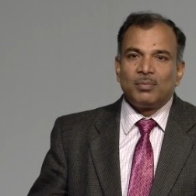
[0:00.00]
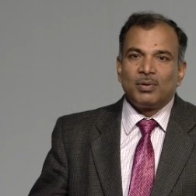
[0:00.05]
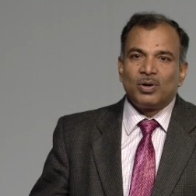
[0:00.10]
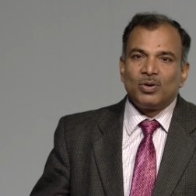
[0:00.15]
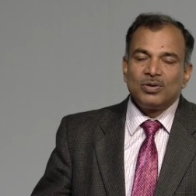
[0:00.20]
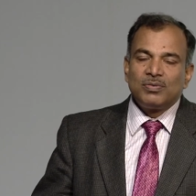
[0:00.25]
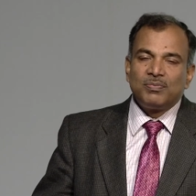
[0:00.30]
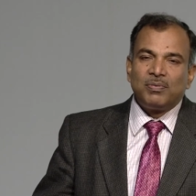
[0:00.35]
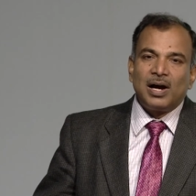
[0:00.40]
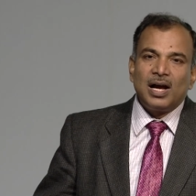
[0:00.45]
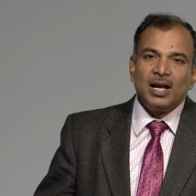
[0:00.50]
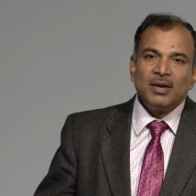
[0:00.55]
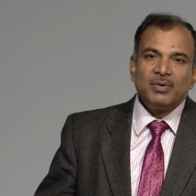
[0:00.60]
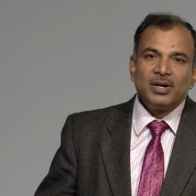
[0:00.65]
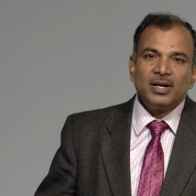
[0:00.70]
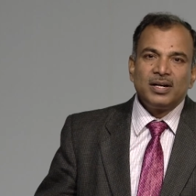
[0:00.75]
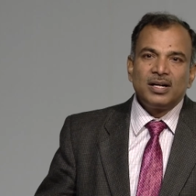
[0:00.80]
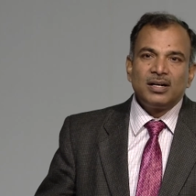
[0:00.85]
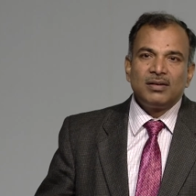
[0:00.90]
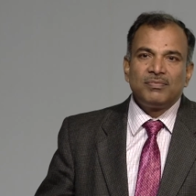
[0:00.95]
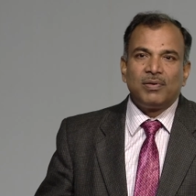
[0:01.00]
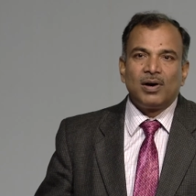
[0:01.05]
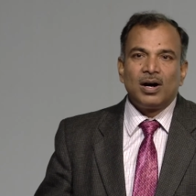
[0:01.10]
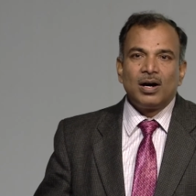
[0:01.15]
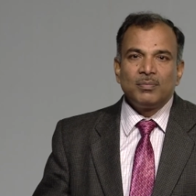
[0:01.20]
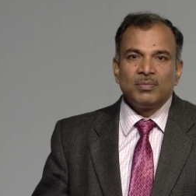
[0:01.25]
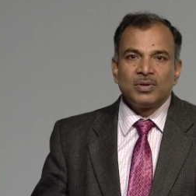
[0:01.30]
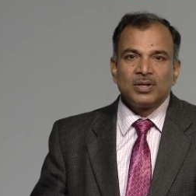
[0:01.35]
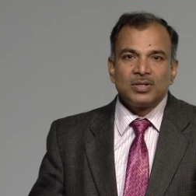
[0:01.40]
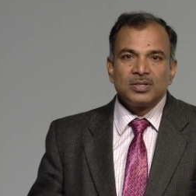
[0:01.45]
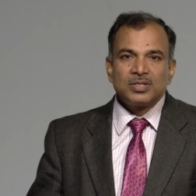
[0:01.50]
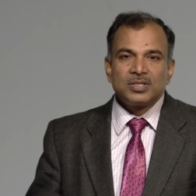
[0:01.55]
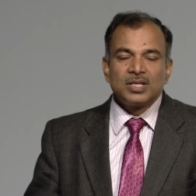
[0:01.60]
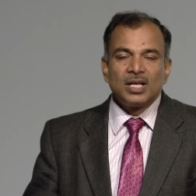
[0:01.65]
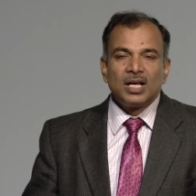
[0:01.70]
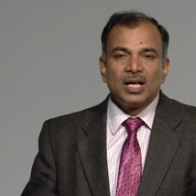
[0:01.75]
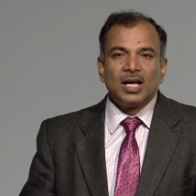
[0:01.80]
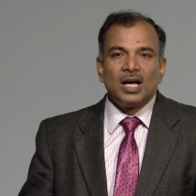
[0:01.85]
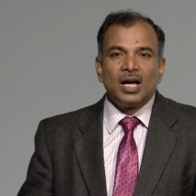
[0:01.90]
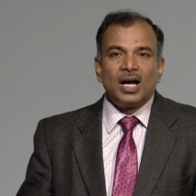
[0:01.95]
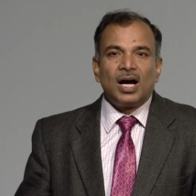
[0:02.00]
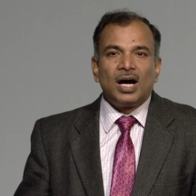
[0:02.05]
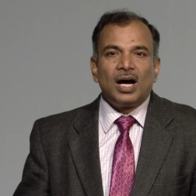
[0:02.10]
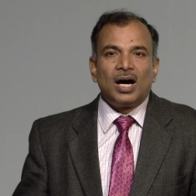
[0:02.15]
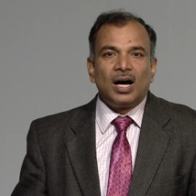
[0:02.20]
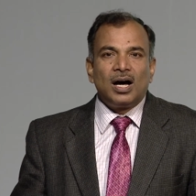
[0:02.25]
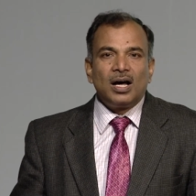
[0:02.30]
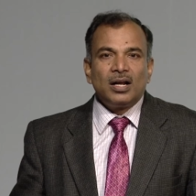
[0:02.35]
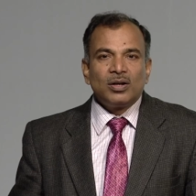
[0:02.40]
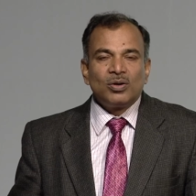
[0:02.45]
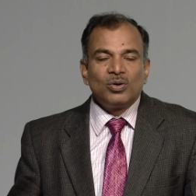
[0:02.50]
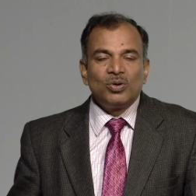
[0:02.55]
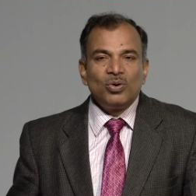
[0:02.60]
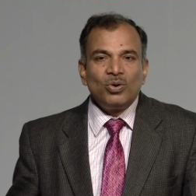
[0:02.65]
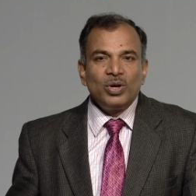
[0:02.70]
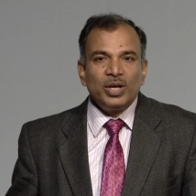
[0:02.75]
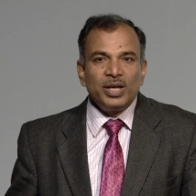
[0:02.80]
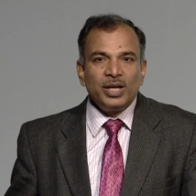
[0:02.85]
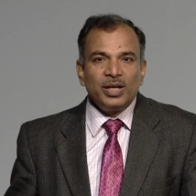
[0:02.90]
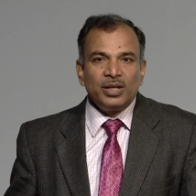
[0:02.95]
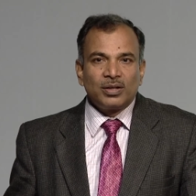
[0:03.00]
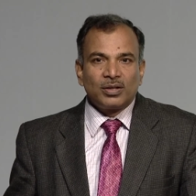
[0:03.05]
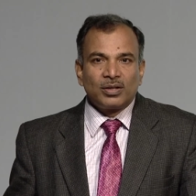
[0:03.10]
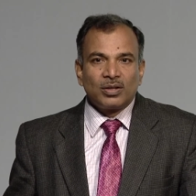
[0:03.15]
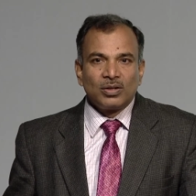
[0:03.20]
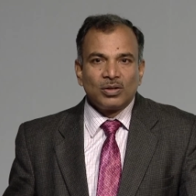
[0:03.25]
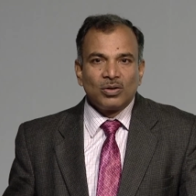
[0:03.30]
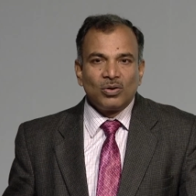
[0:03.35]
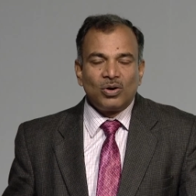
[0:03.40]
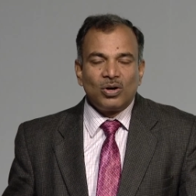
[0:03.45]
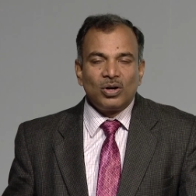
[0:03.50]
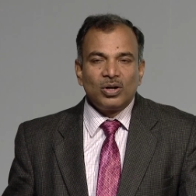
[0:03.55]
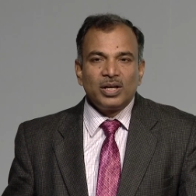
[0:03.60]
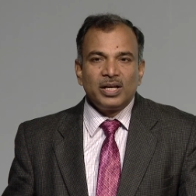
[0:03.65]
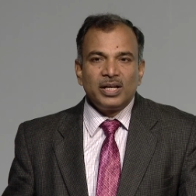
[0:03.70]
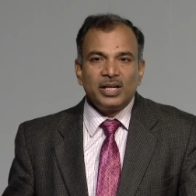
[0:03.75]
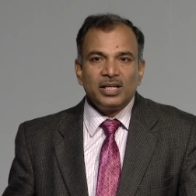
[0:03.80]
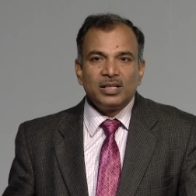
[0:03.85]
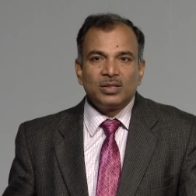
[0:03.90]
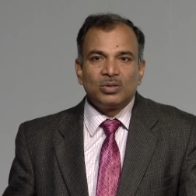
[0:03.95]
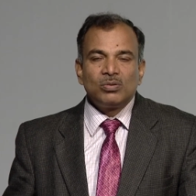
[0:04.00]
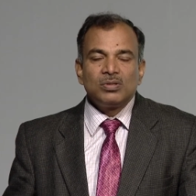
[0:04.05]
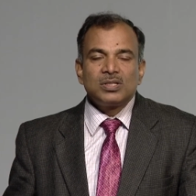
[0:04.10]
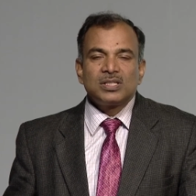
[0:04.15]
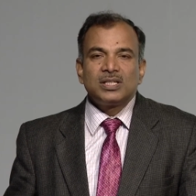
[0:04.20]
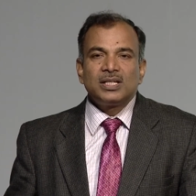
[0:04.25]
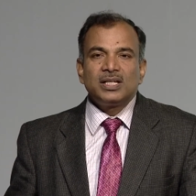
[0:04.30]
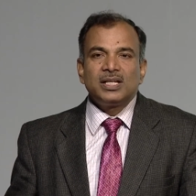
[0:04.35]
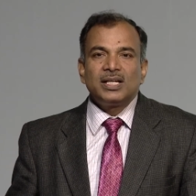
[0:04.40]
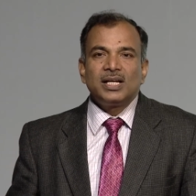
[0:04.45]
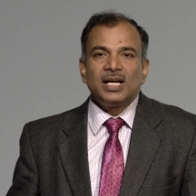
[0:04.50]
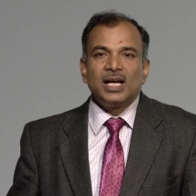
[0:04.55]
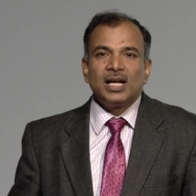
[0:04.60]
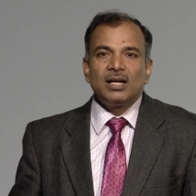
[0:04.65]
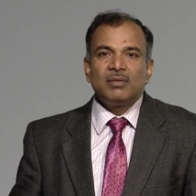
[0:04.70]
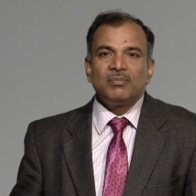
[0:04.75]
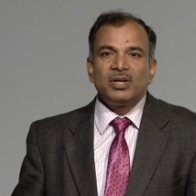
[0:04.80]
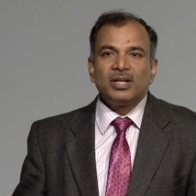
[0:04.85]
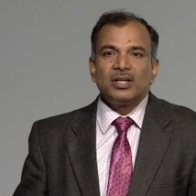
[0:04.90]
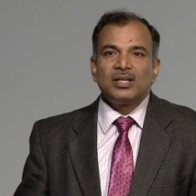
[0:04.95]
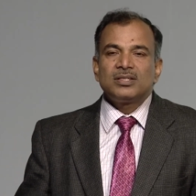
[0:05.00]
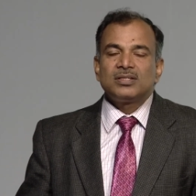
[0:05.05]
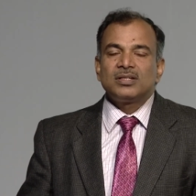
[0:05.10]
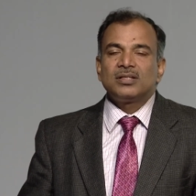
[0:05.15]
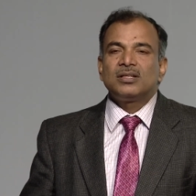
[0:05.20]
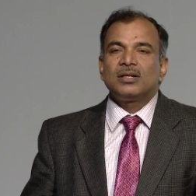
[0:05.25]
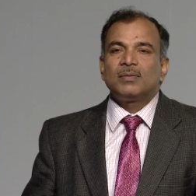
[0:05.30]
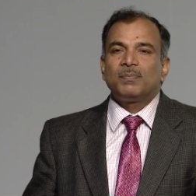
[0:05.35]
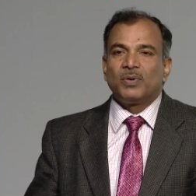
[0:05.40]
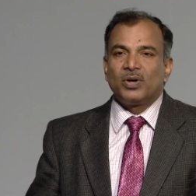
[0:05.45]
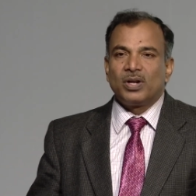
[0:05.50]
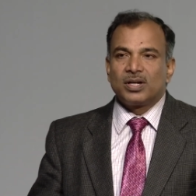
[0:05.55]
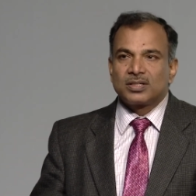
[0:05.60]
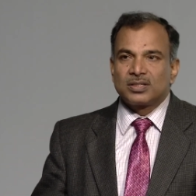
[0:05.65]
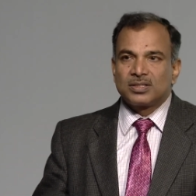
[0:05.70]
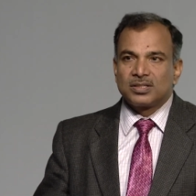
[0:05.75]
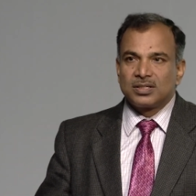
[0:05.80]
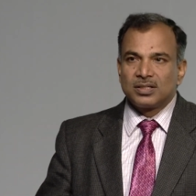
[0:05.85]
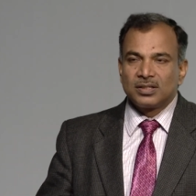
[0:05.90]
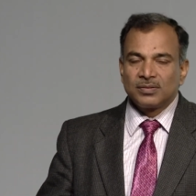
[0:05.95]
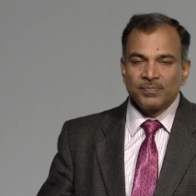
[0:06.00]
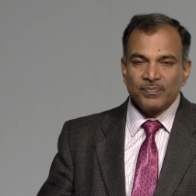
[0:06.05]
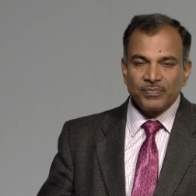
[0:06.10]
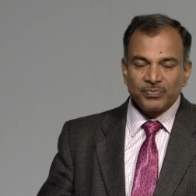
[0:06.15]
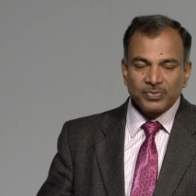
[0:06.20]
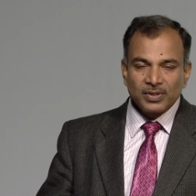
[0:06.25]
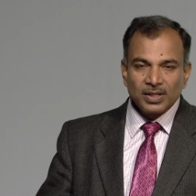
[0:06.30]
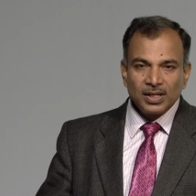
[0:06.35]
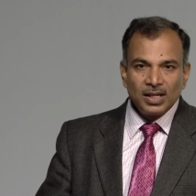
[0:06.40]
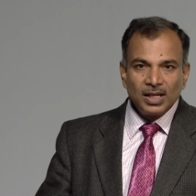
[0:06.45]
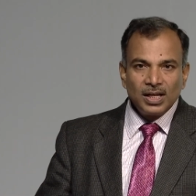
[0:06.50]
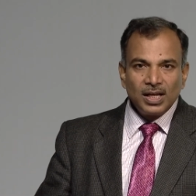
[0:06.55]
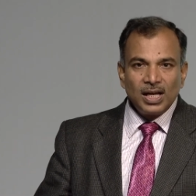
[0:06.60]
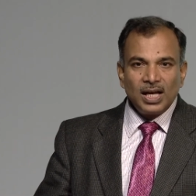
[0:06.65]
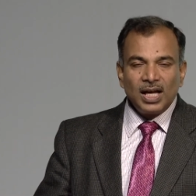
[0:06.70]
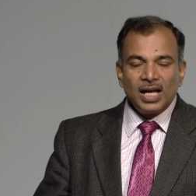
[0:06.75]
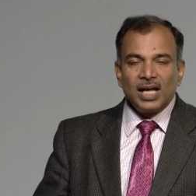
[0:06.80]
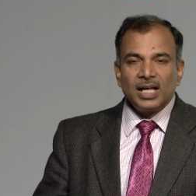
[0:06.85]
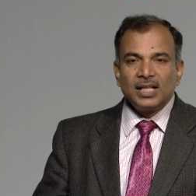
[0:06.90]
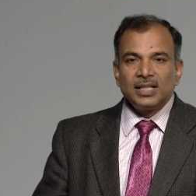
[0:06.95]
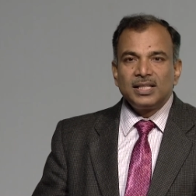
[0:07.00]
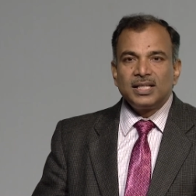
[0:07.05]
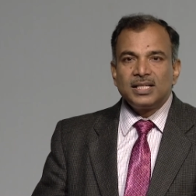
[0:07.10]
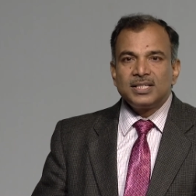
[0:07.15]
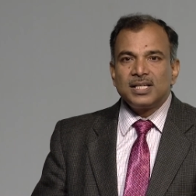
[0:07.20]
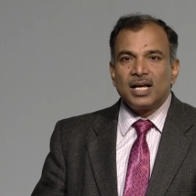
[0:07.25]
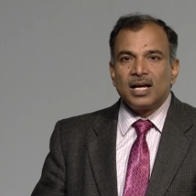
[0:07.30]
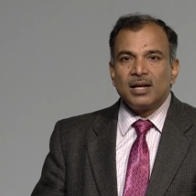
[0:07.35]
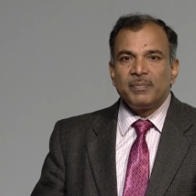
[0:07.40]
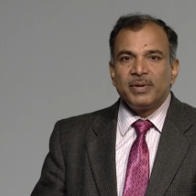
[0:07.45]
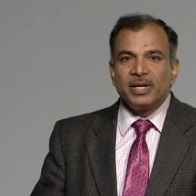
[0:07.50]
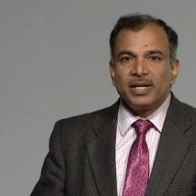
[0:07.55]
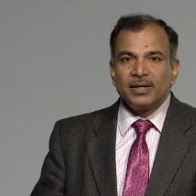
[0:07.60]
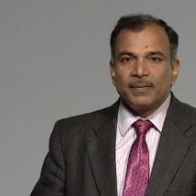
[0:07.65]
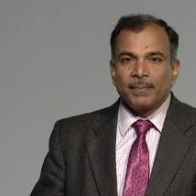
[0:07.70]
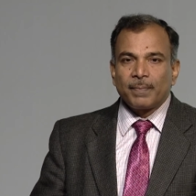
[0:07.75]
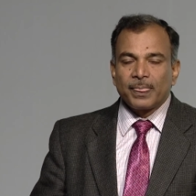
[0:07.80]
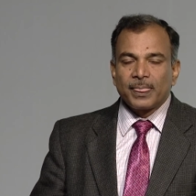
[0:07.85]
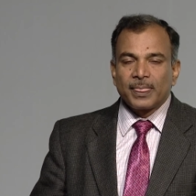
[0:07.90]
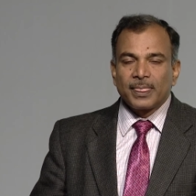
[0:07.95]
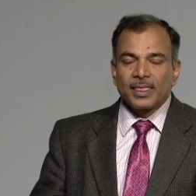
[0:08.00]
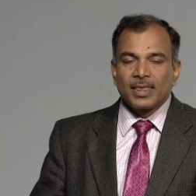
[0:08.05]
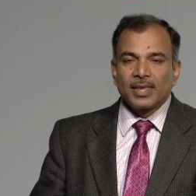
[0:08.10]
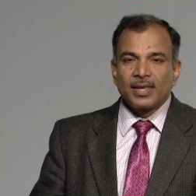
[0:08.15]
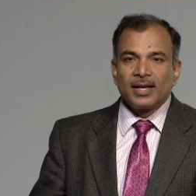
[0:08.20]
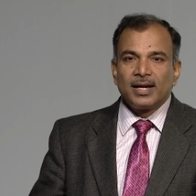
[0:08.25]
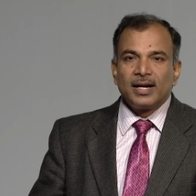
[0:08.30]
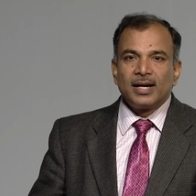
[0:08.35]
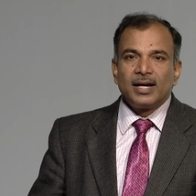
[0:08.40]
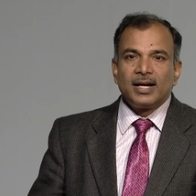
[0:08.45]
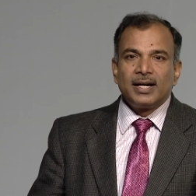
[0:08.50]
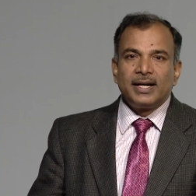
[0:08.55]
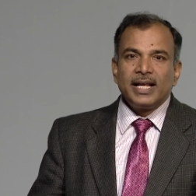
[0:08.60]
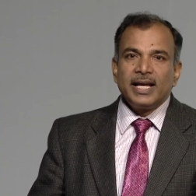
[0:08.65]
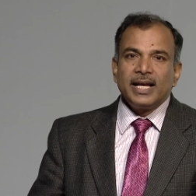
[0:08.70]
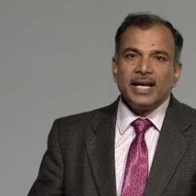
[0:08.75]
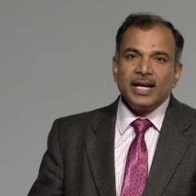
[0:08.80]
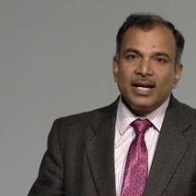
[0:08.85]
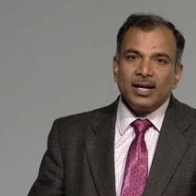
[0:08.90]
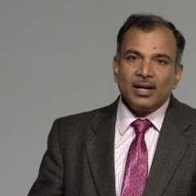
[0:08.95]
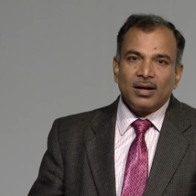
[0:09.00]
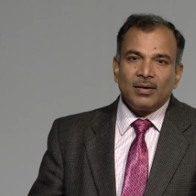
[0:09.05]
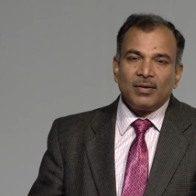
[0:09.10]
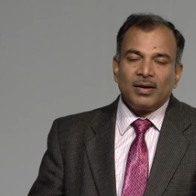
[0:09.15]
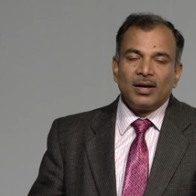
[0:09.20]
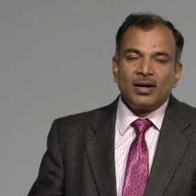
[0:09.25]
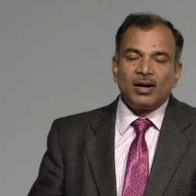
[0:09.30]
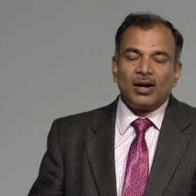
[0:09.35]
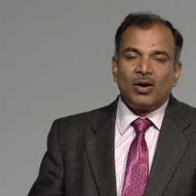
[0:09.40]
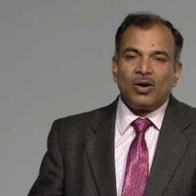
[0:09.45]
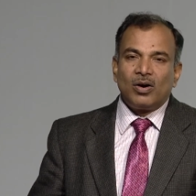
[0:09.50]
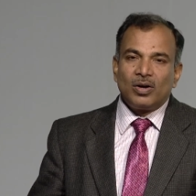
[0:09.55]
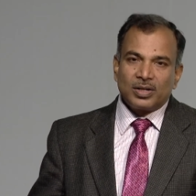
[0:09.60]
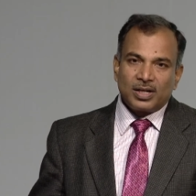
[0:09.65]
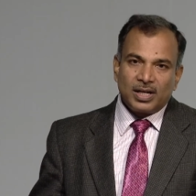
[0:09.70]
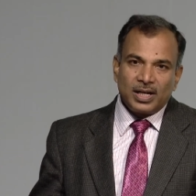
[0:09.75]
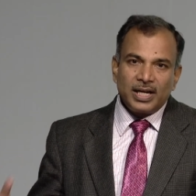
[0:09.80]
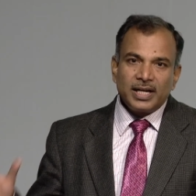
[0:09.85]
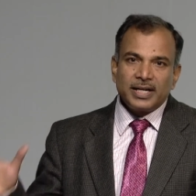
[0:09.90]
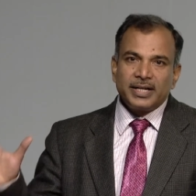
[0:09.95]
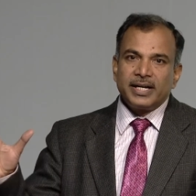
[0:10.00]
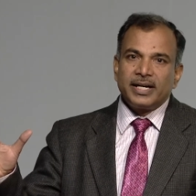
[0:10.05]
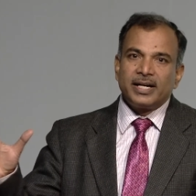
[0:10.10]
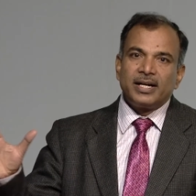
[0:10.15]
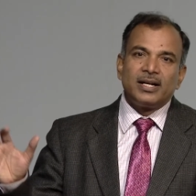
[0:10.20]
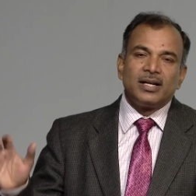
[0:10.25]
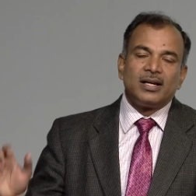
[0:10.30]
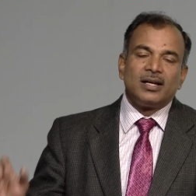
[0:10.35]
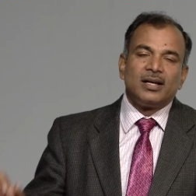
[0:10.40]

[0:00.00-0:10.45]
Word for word: about 500 farmers are growing organic tulsi and various other products. And these are being taken or collected